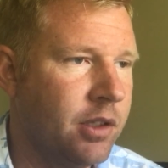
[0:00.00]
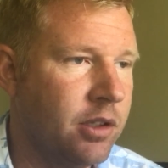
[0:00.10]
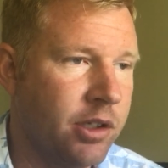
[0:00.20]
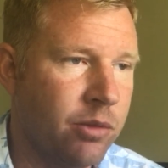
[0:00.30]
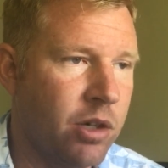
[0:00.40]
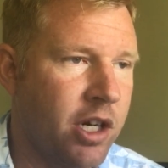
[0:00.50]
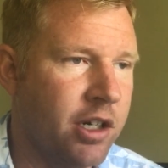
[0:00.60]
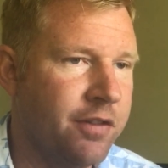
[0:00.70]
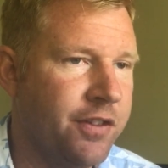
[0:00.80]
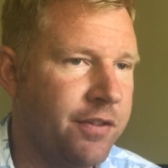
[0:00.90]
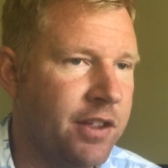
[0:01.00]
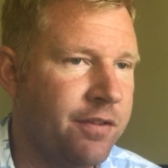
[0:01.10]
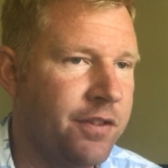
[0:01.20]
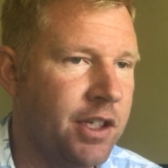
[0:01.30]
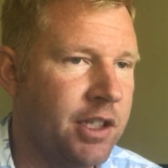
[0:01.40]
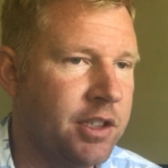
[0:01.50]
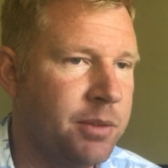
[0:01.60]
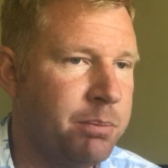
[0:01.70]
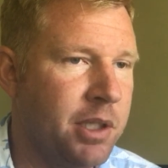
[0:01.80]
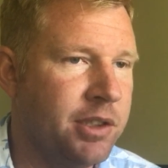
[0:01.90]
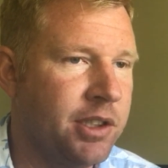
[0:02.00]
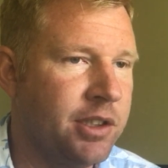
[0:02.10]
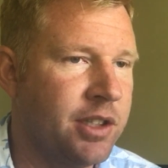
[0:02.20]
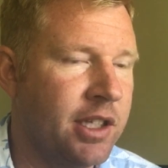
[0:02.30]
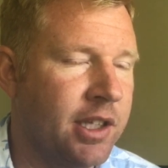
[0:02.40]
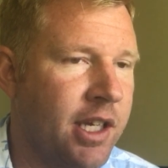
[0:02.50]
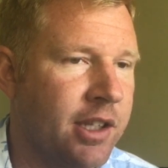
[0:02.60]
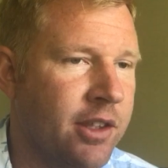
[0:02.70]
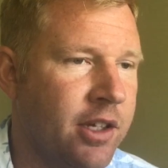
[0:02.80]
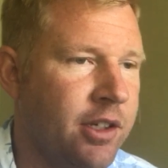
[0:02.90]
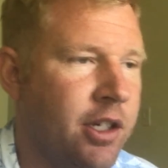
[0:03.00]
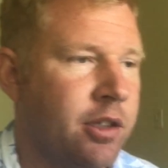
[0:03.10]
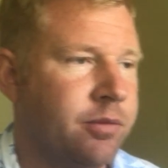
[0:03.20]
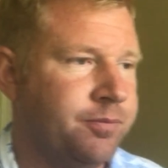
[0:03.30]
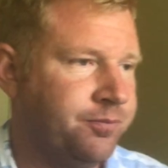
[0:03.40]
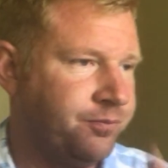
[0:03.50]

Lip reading: Clear water, 15 feet. Species and length, unknown.